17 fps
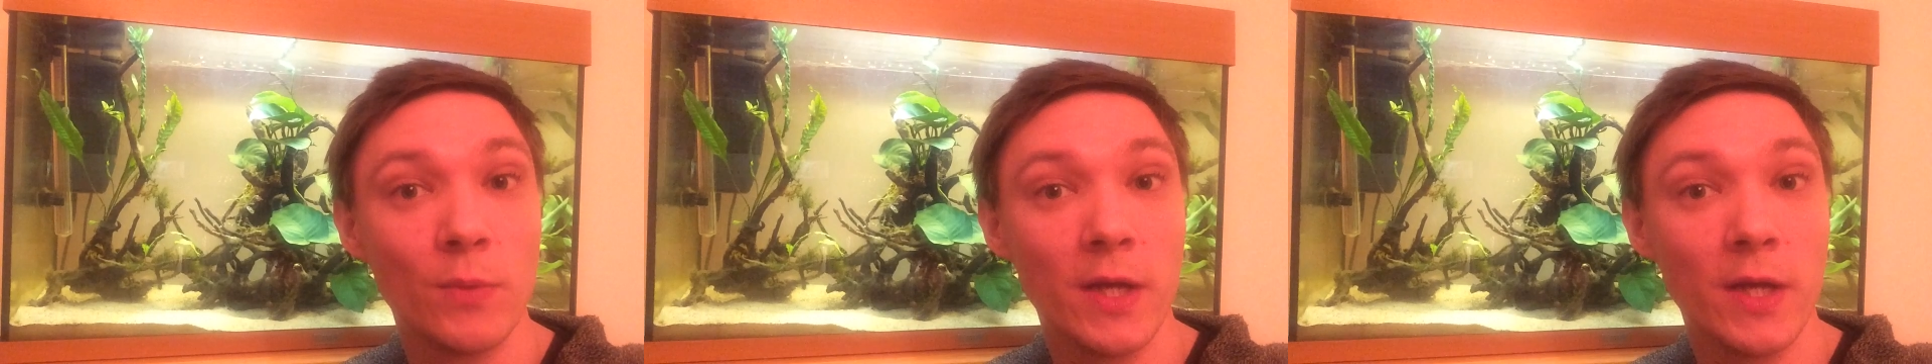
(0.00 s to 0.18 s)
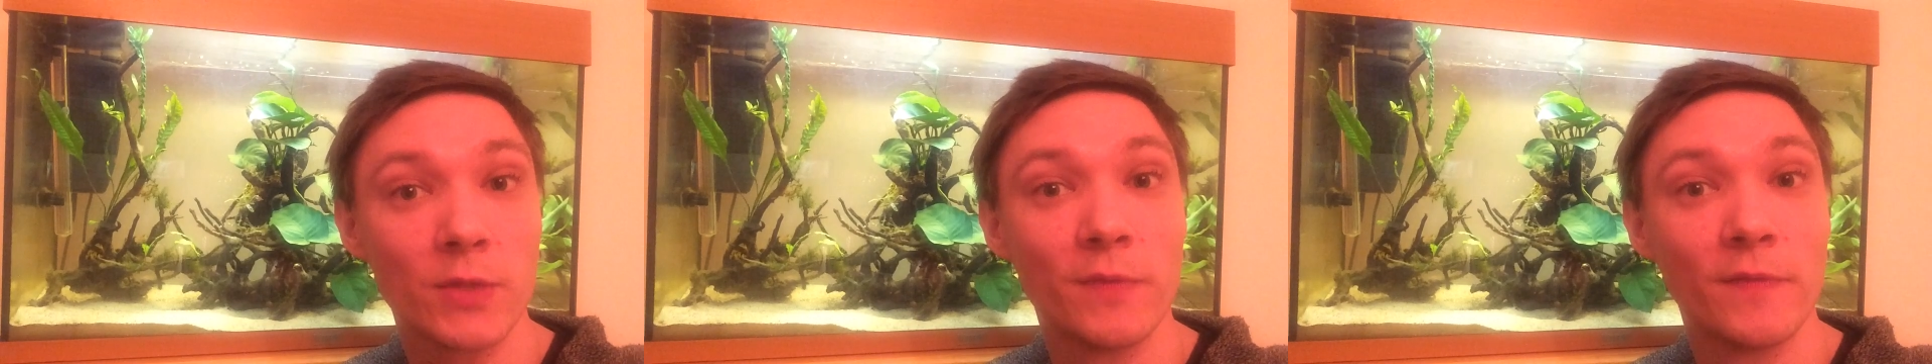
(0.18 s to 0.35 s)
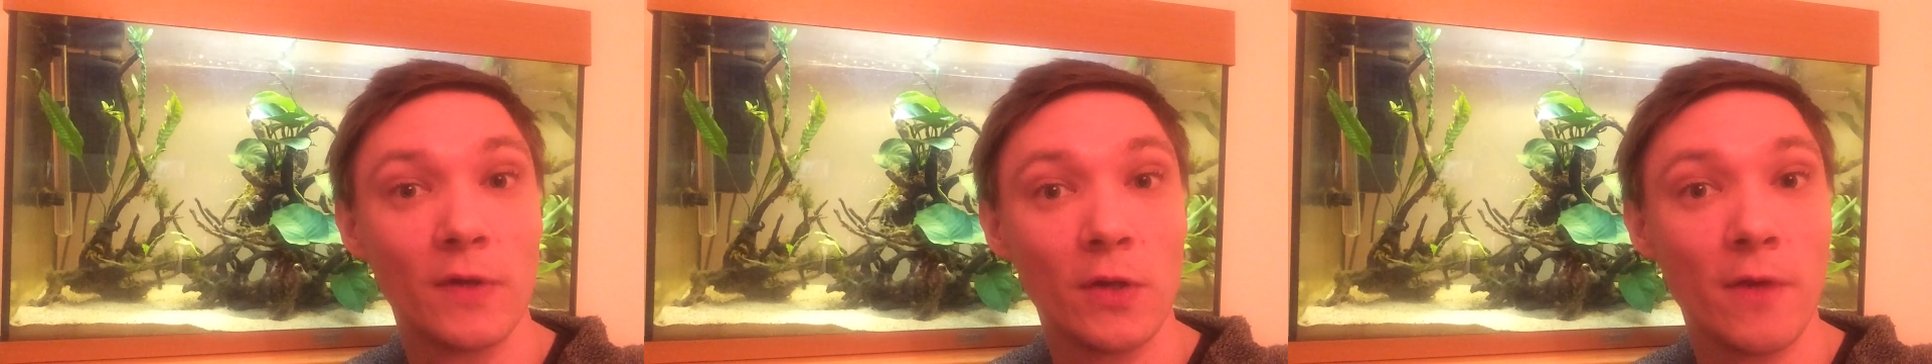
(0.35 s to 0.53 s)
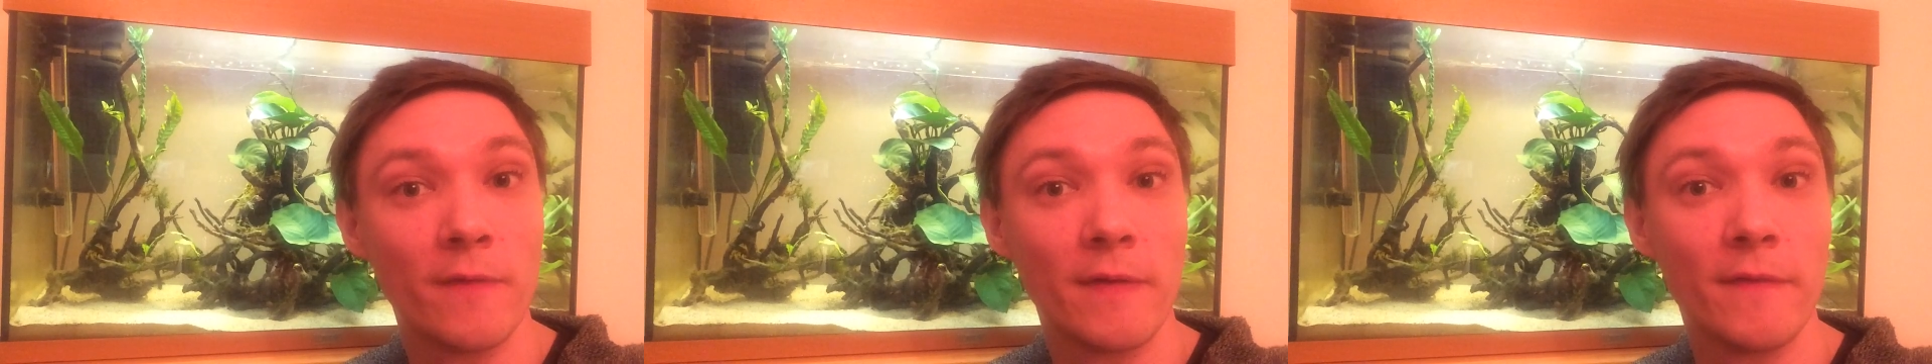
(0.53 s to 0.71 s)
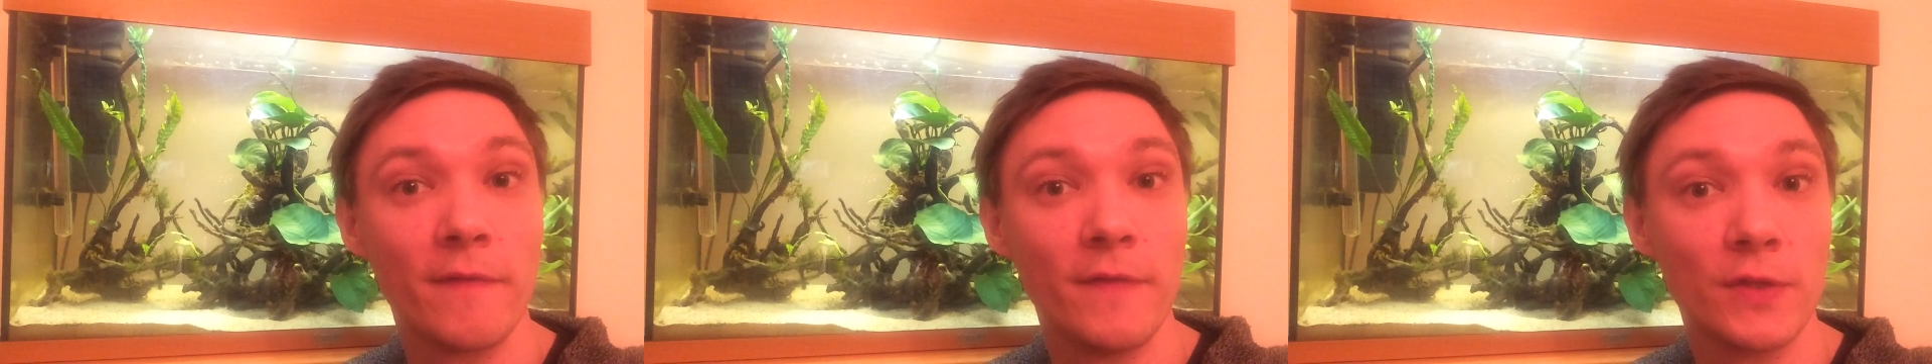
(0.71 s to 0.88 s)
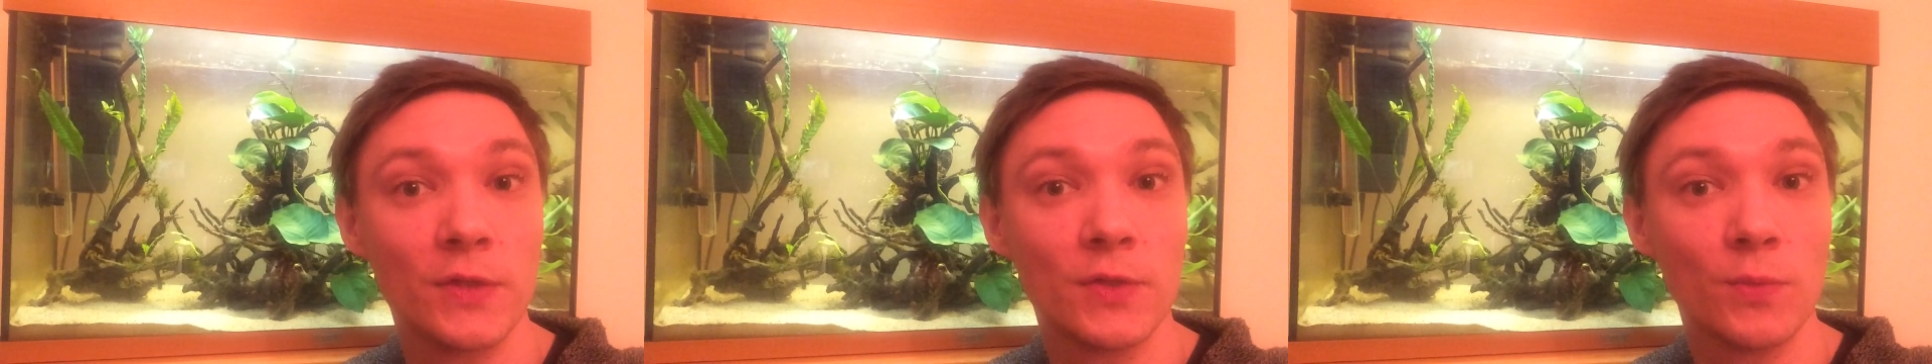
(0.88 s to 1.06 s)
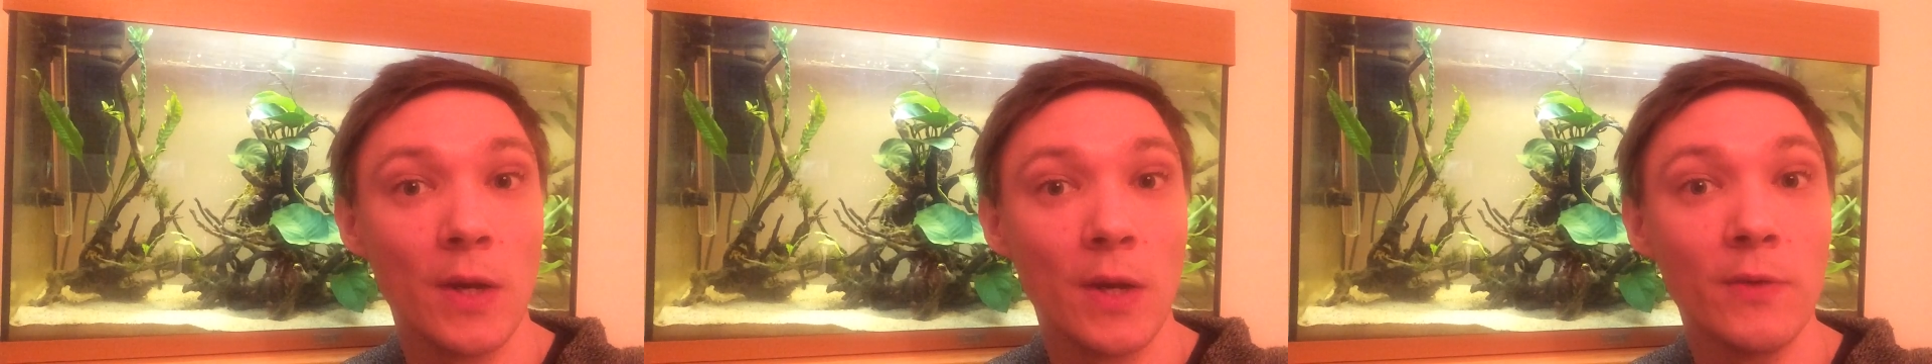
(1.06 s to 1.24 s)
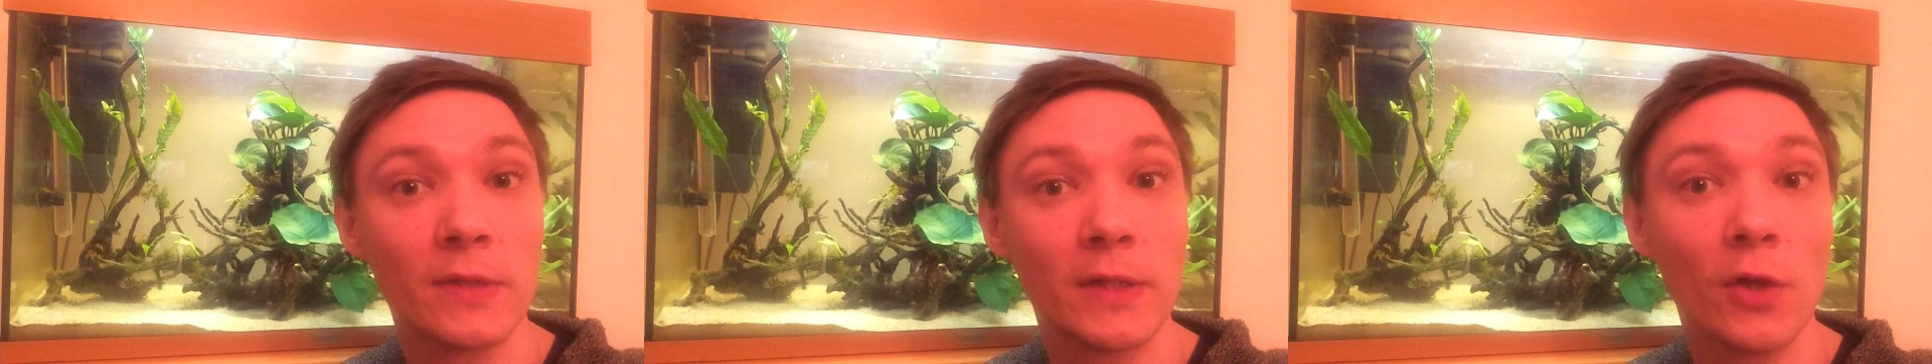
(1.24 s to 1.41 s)
works with a lot of other fish as
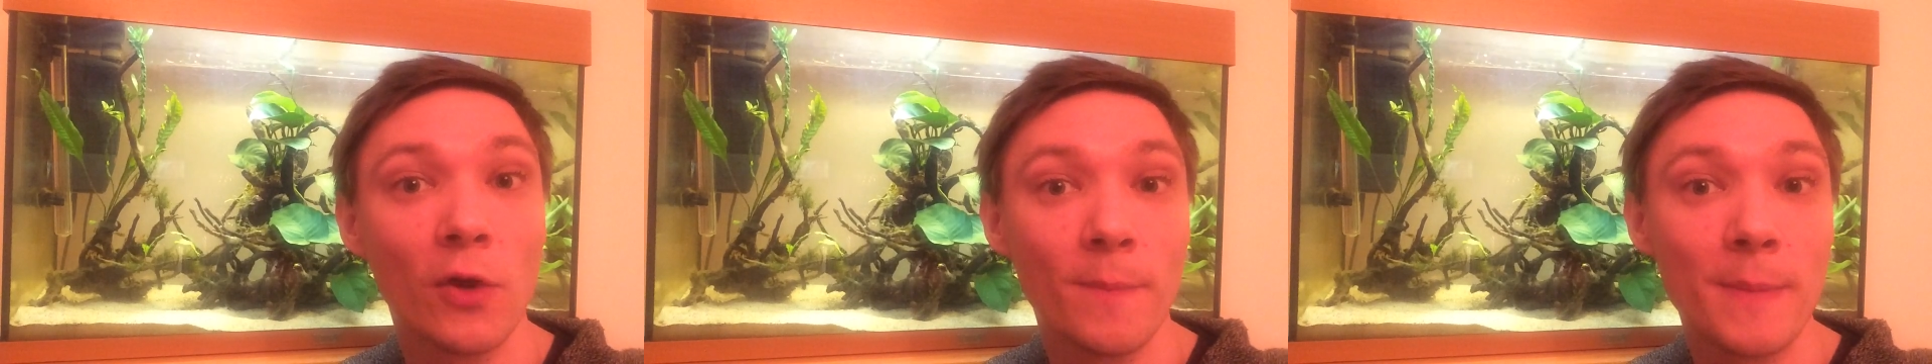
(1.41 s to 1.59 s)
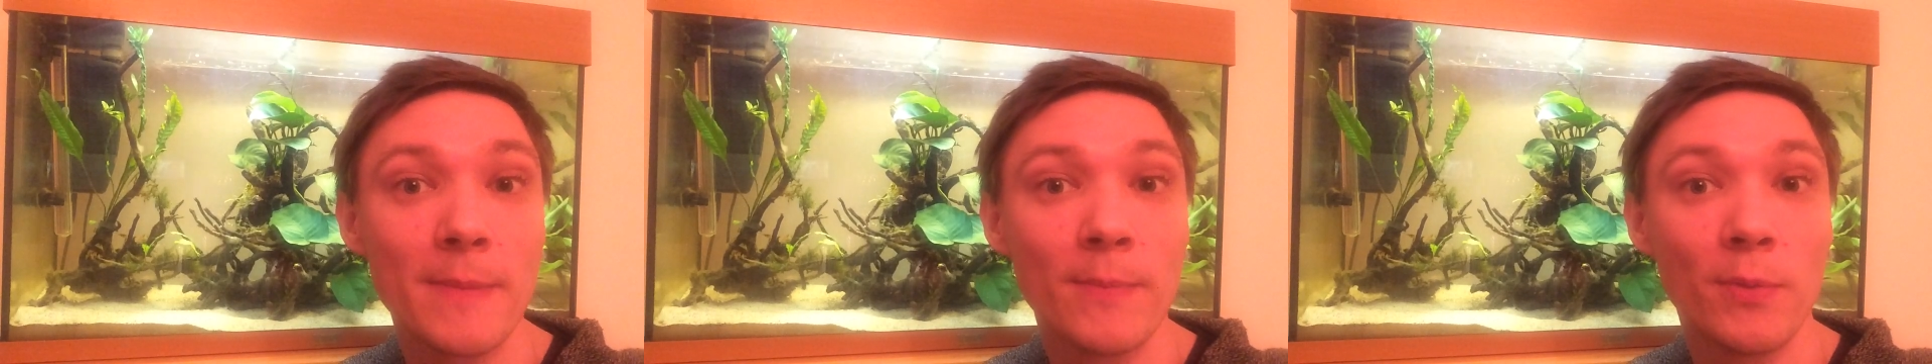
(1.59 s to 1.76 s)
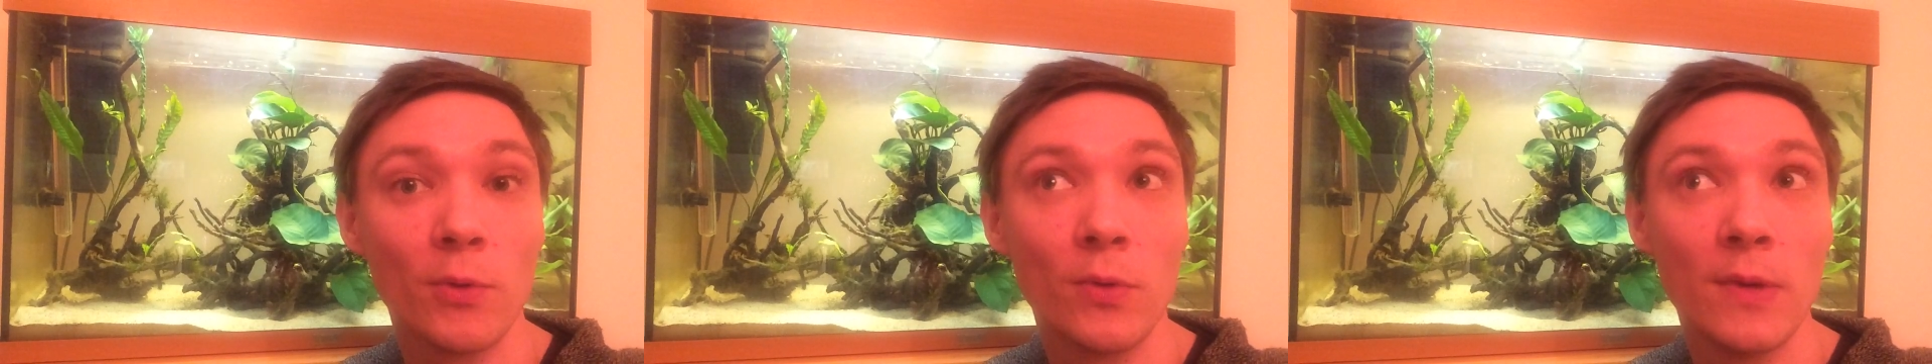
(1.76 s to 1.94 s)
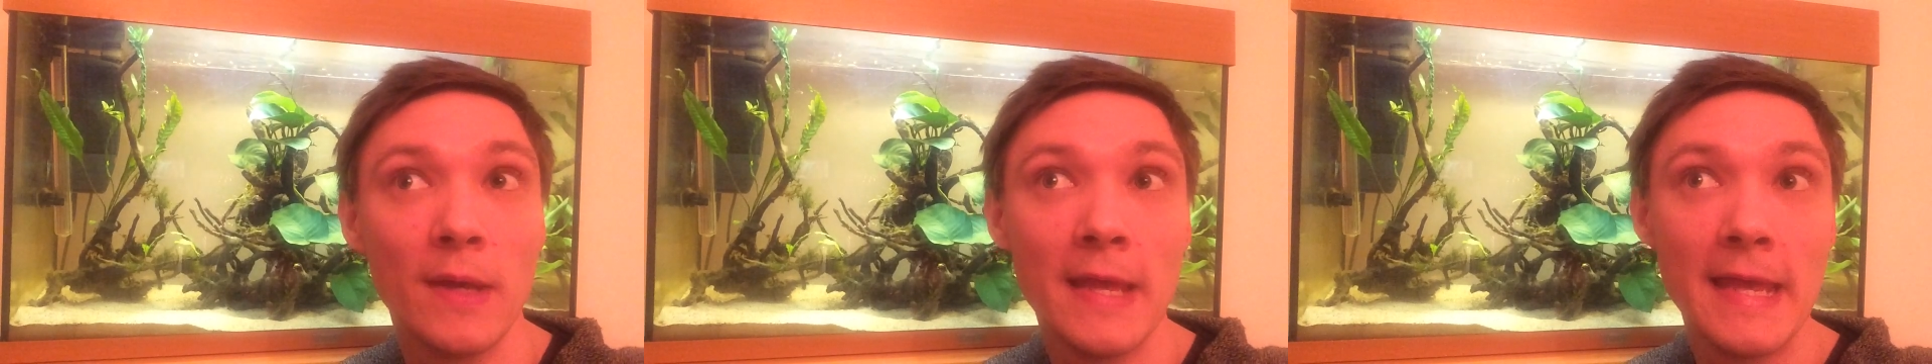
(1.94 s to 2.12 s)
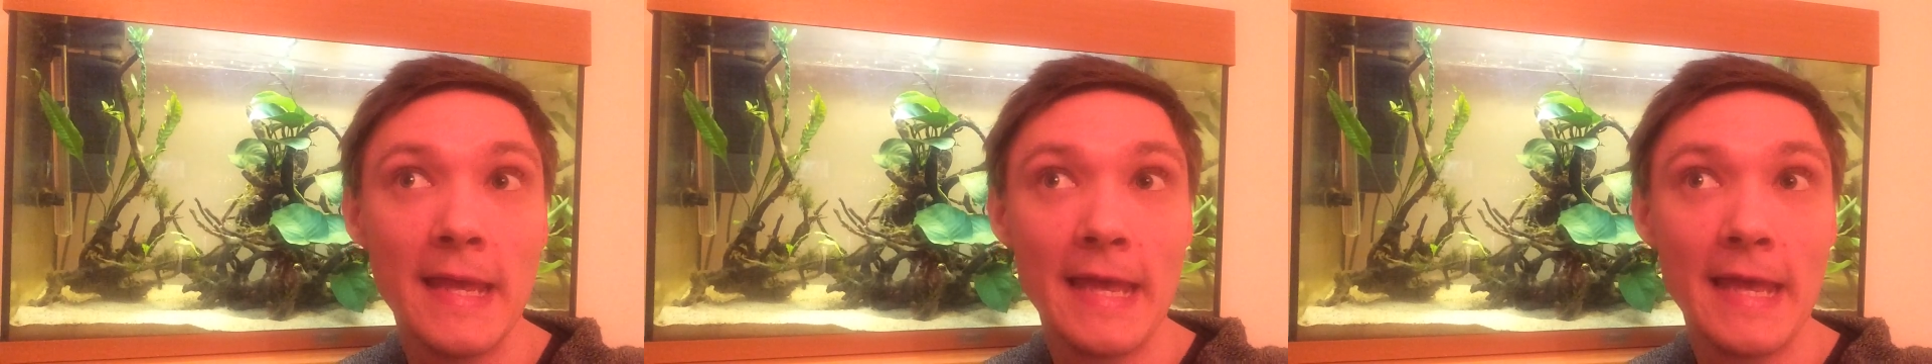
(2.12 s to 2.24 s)
well, and a lot of people